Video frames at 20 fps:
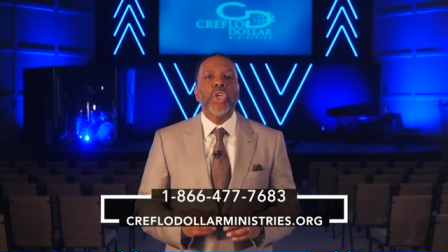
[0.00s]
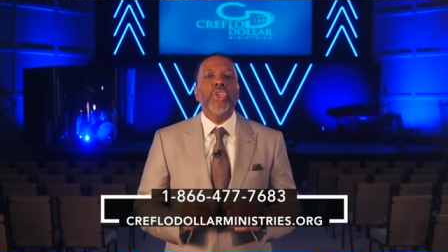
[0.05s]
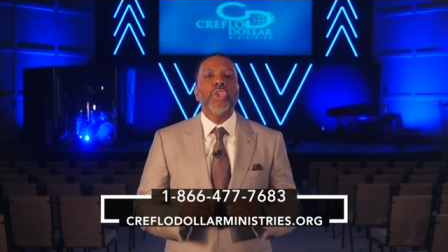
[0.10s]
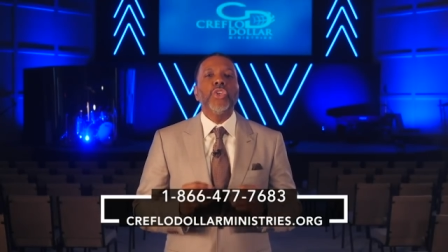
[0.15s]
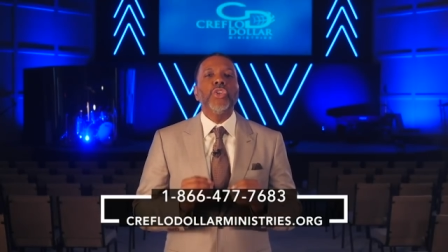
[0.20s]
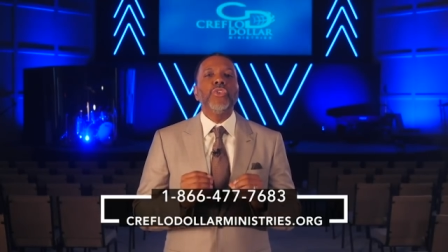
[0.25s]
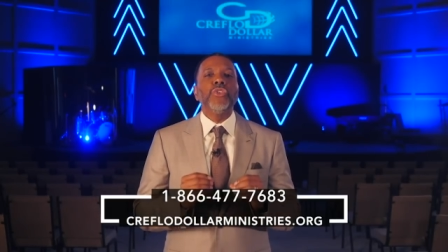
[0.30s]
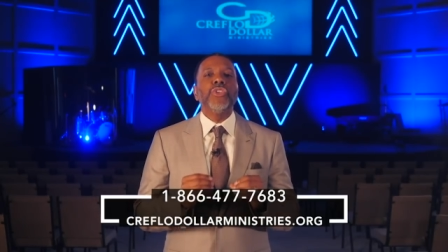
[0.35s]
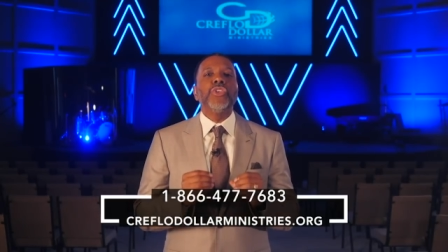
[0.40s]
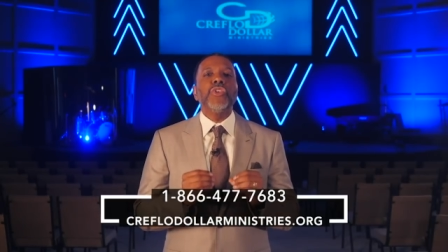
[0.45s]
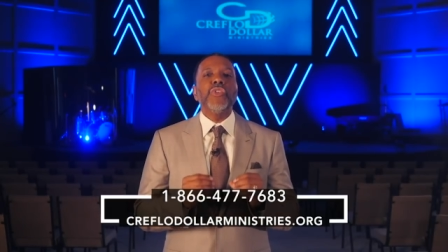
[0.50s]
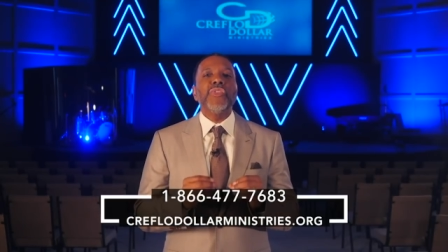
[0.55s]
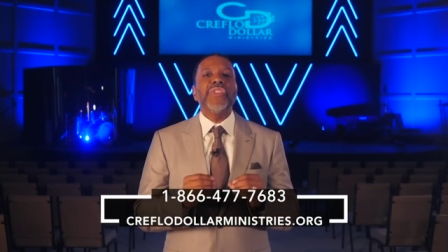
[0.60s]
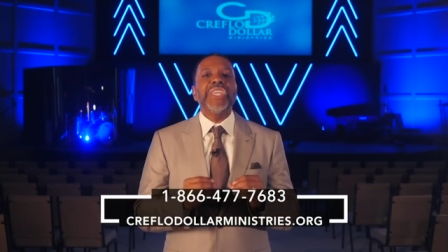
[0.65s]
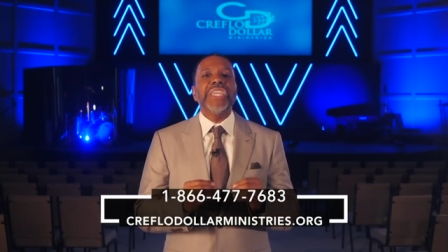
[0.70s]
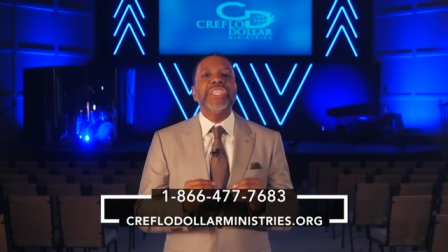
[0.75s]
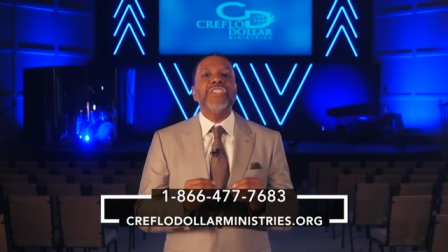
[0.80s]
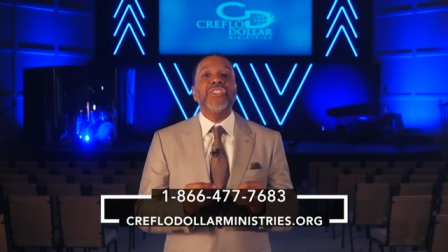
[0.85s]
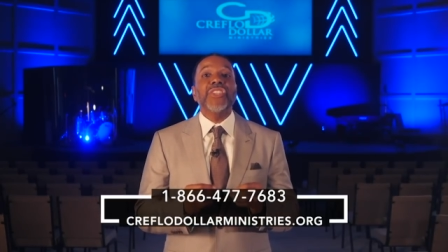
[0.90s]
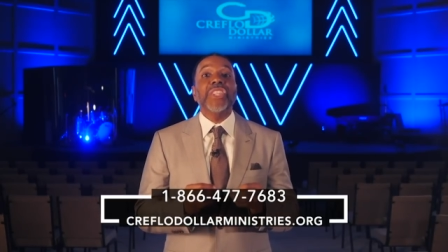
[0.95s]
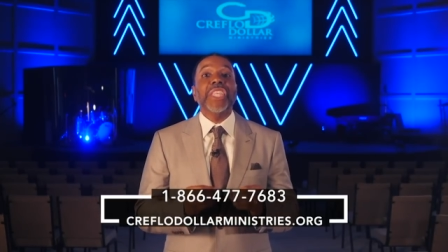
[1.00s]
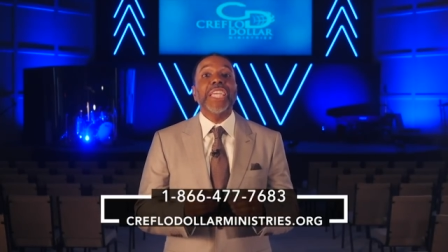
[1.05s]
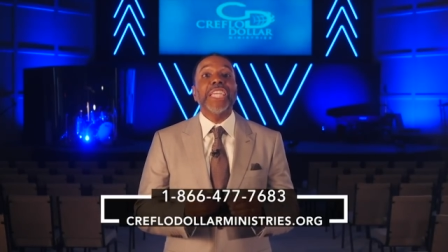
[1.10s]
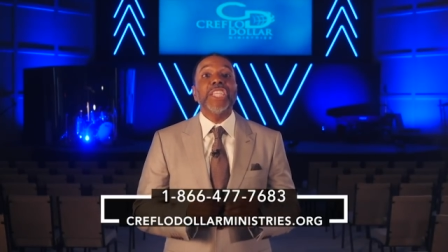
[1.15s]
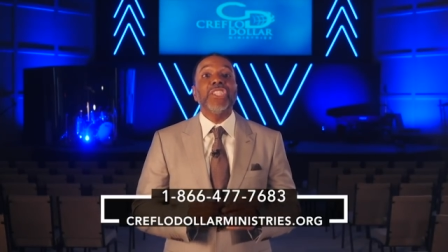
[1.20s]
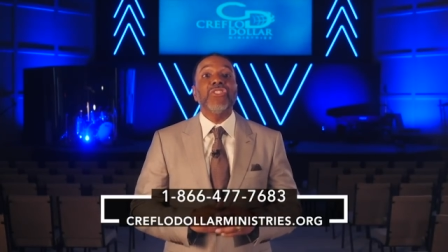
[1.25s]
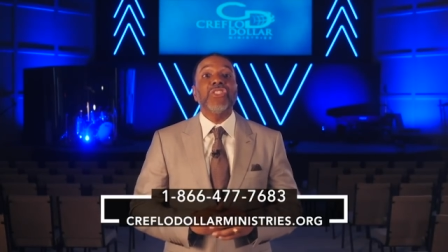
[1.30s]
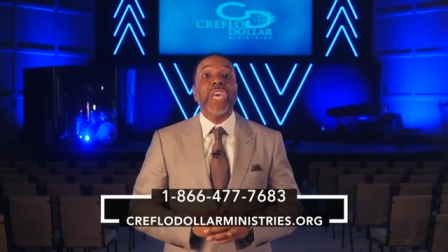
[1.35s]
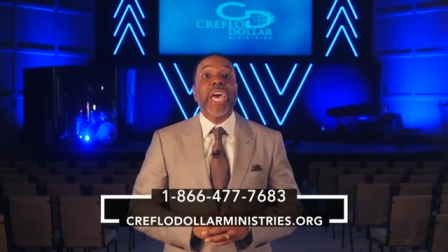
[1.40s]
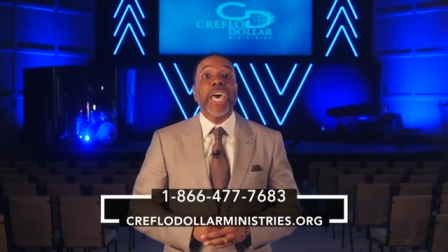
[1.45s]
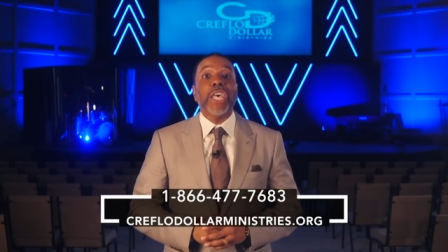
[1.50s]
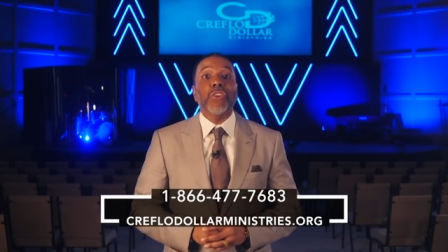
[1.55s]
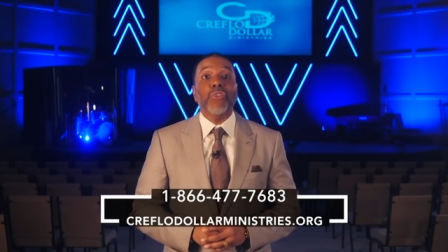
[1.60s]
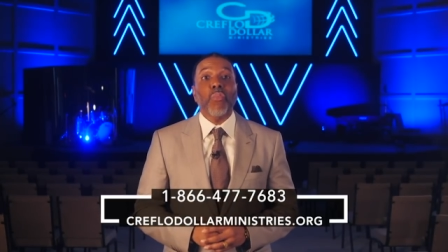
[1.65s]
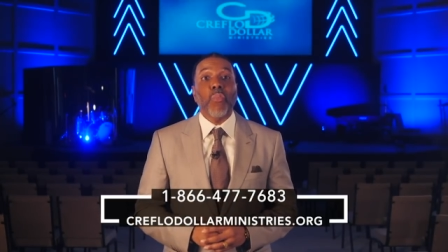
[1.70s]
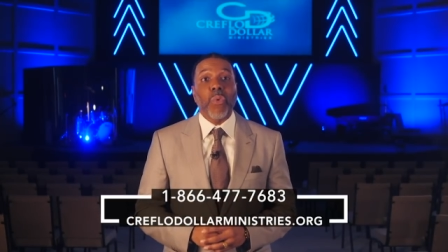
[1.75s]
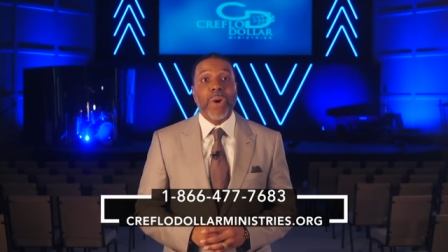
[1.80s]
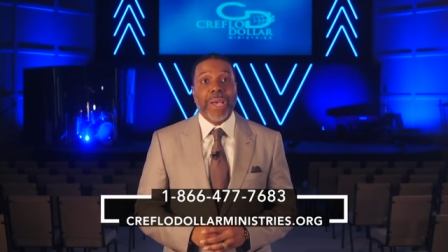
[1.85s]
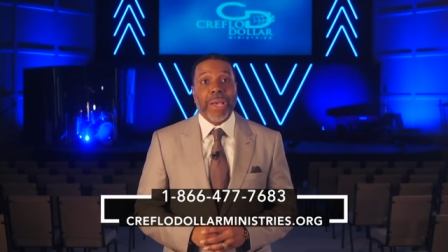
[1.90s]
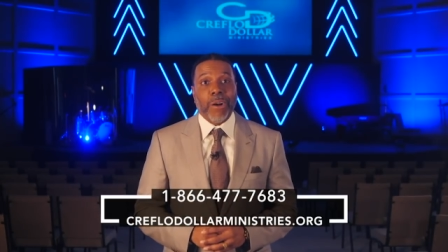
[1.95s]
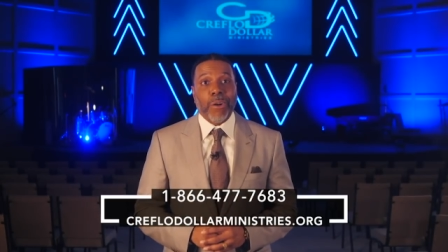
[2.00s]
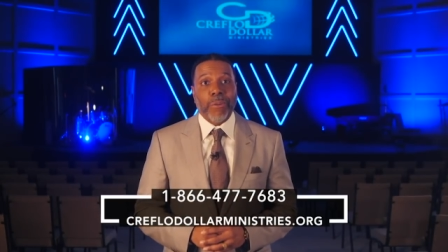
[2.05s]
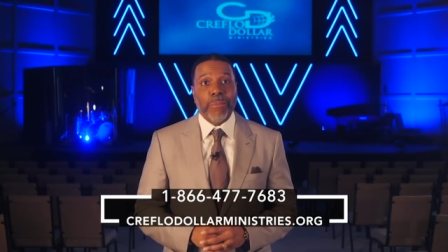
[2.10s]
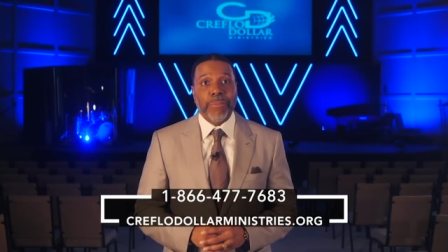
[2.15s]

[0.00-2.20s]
you do these things as well.